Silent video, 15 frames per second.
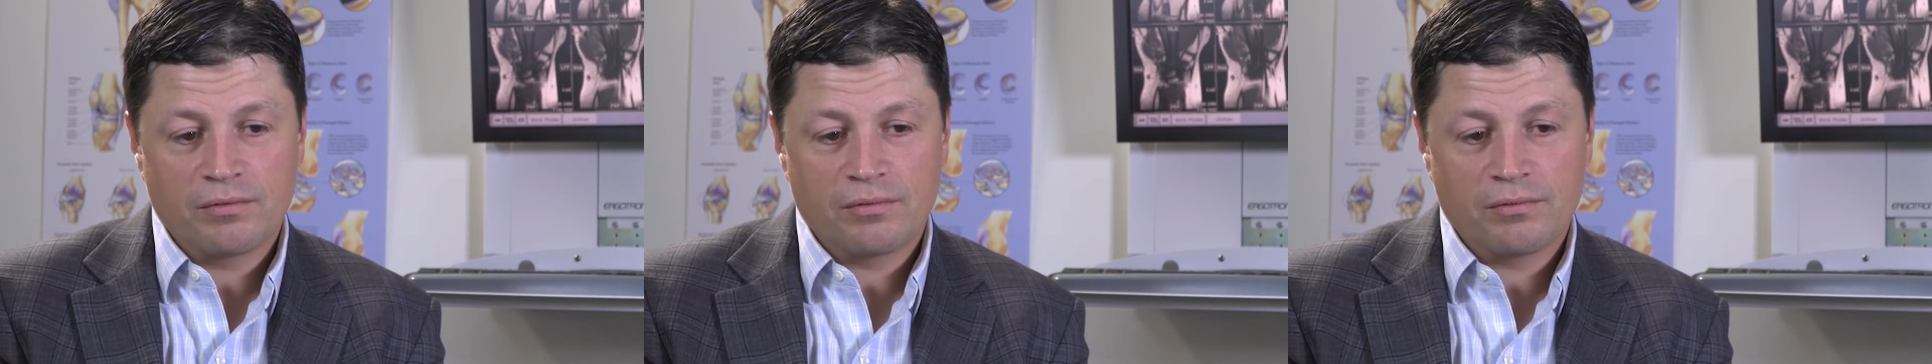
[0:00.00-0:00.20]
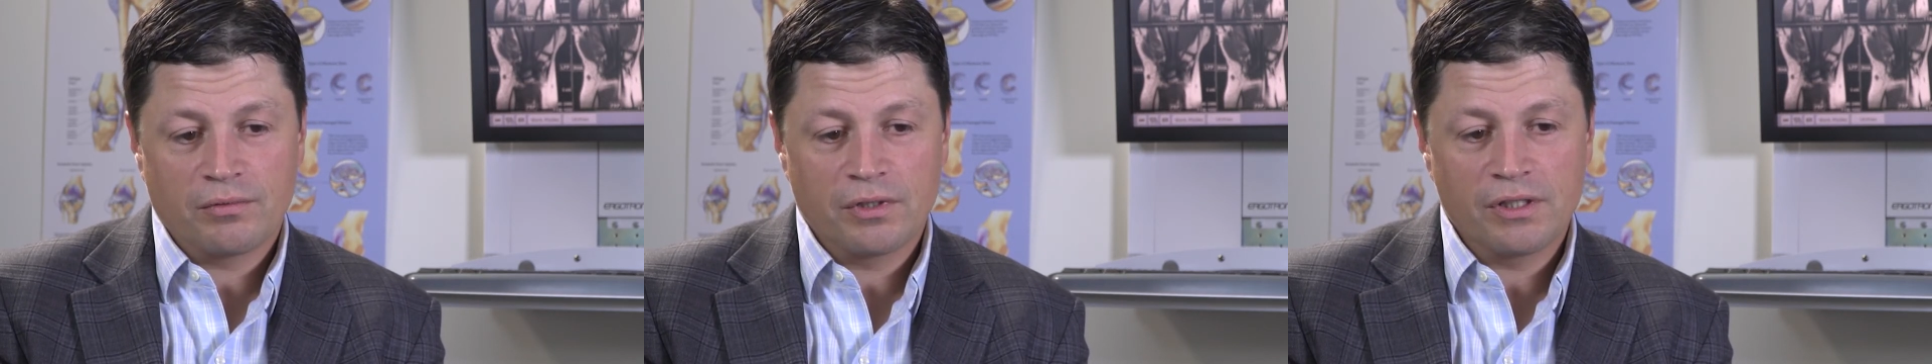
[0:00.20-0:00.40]

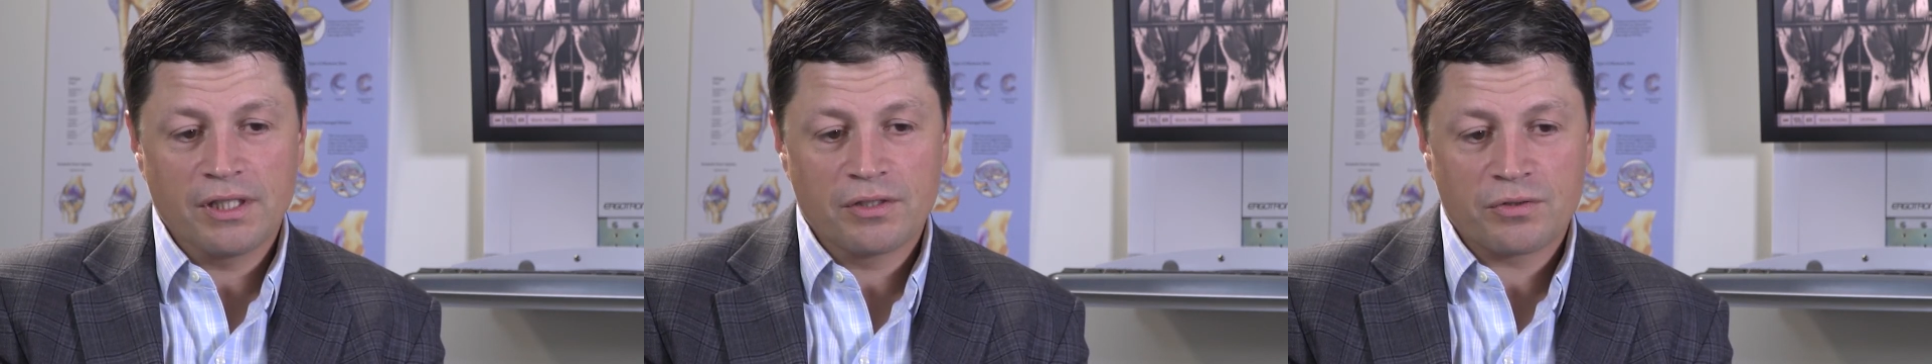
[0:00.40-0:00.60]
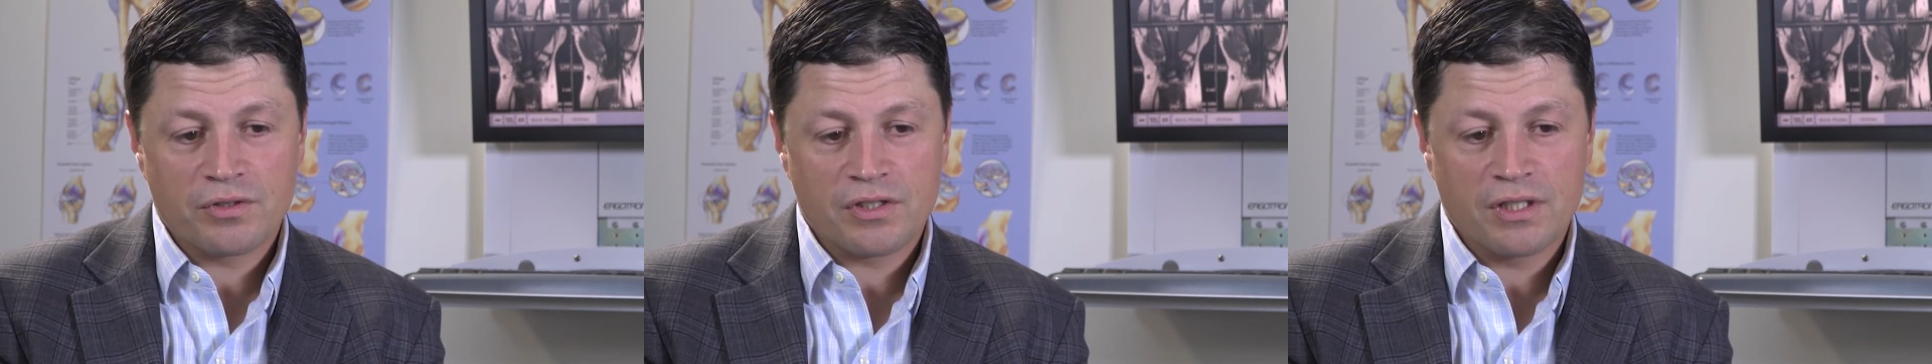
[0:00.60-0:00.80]
really
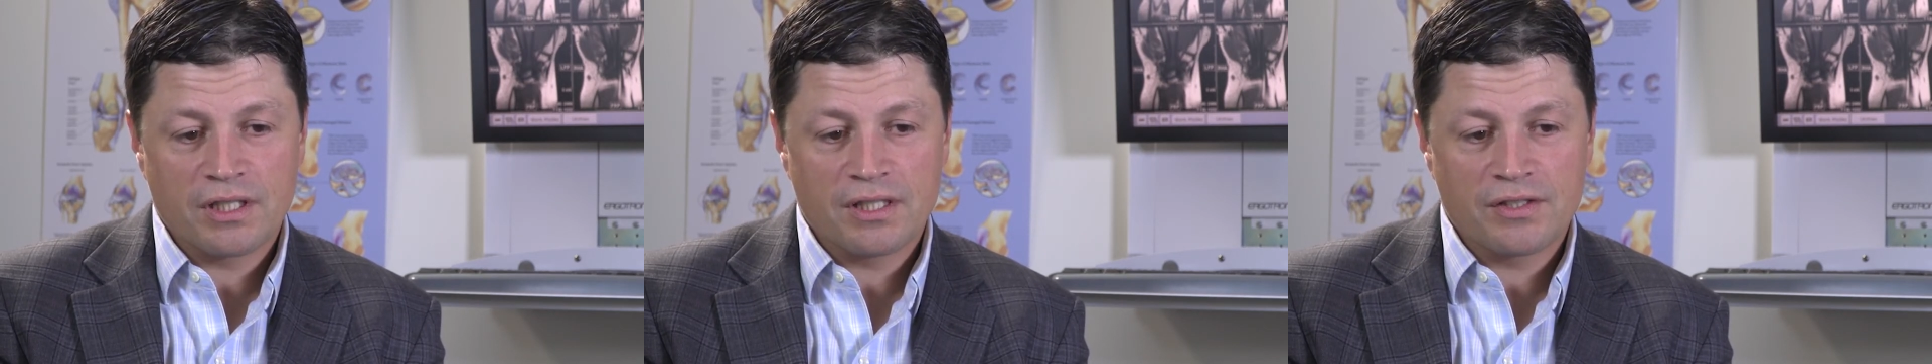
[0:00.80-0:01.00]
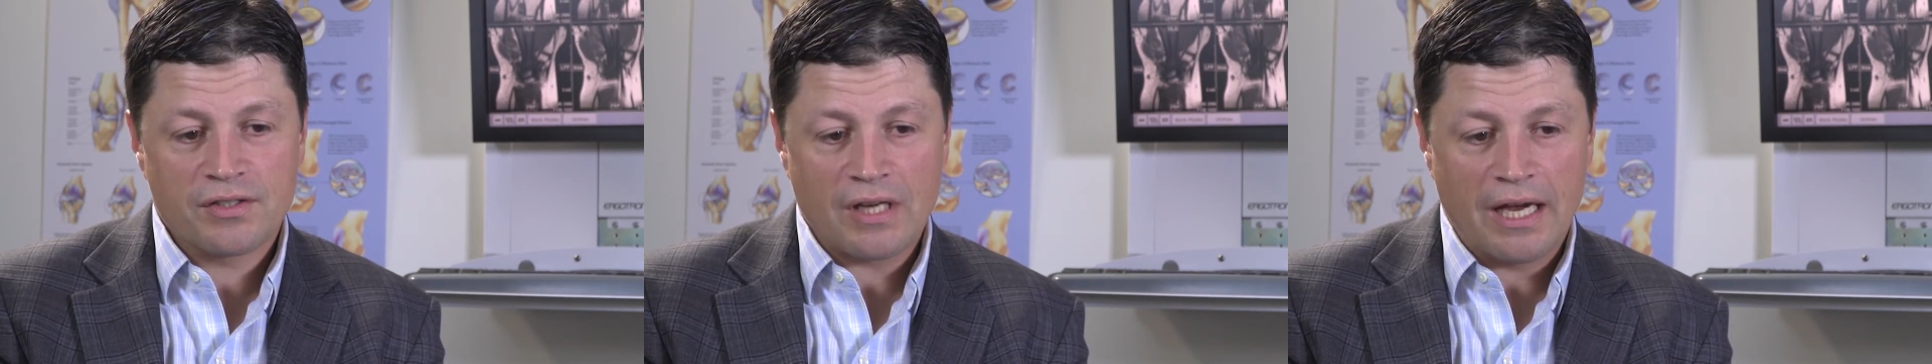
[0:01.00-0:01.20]
interested
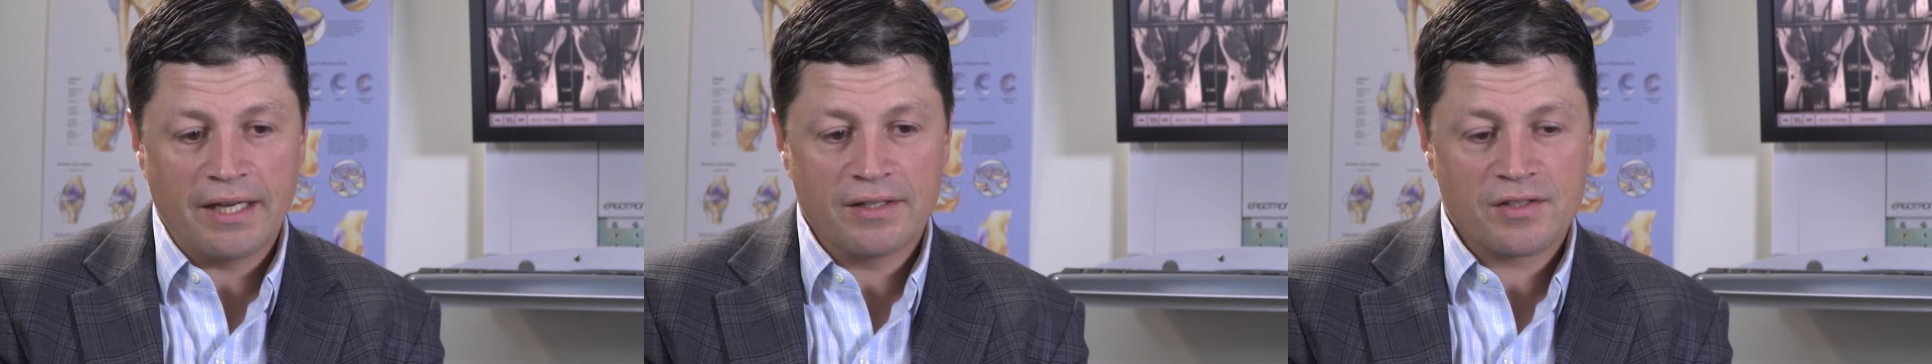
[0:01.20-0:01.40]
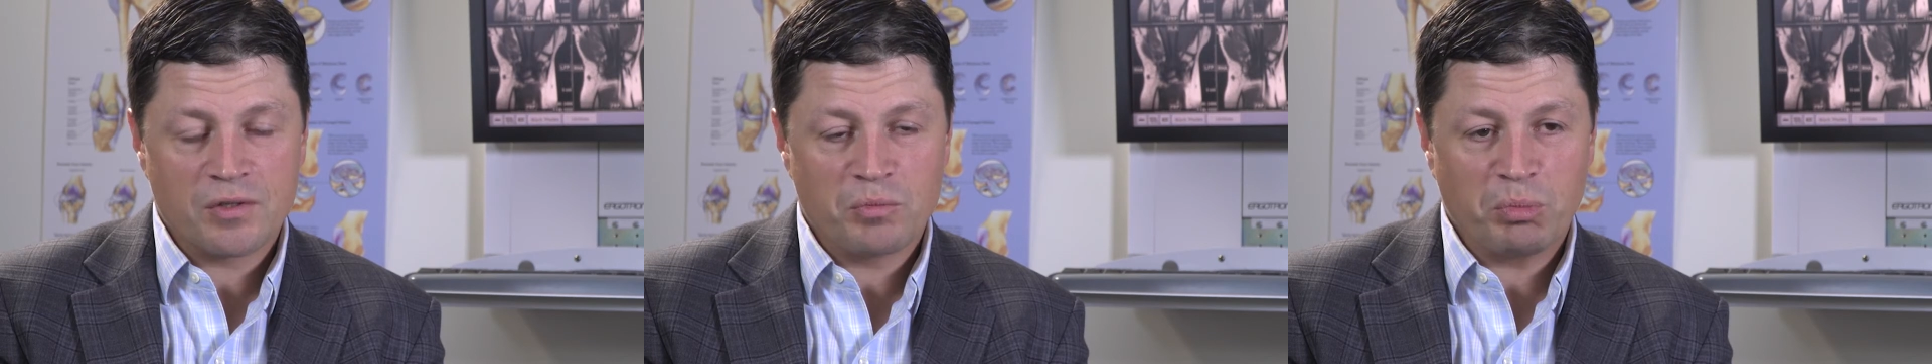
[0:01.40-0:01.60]
in science